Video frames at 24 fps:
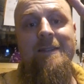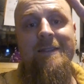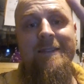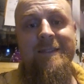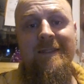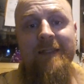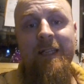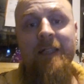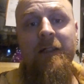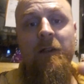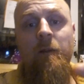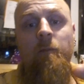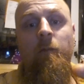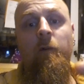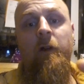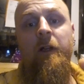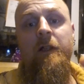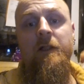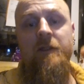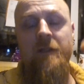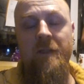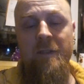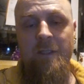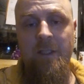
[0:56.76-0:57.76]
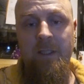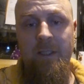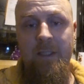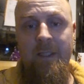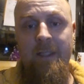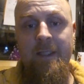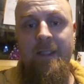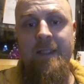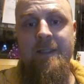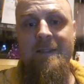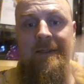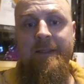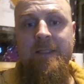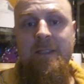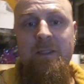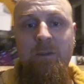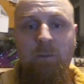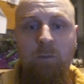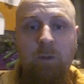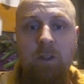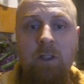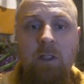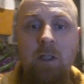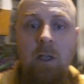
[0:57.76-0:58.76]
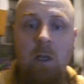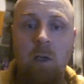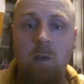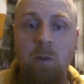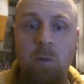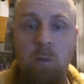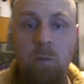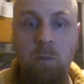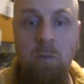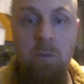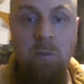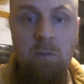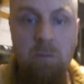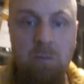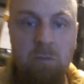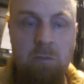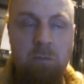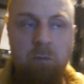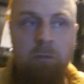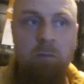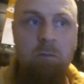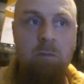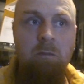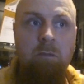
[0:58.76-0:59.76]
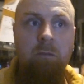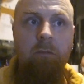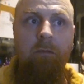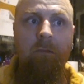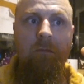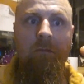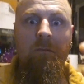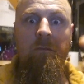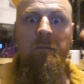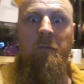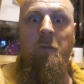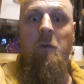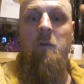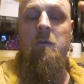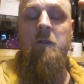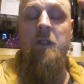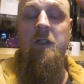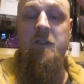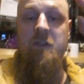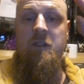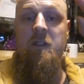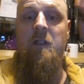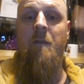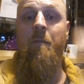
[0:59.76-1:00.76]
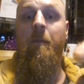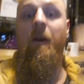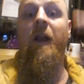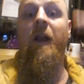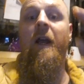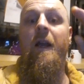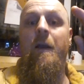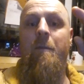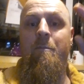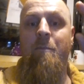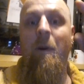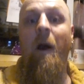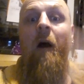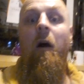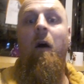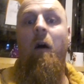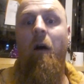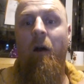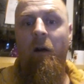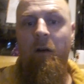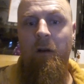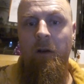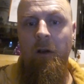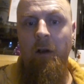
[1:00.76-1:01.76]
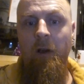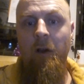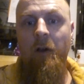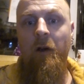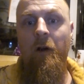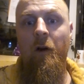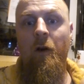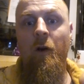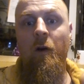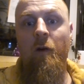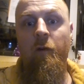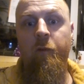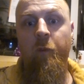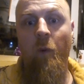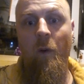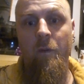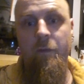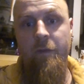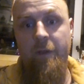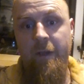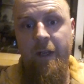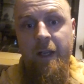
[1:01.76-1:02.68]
the second reason is this video, it's going to play a part of what the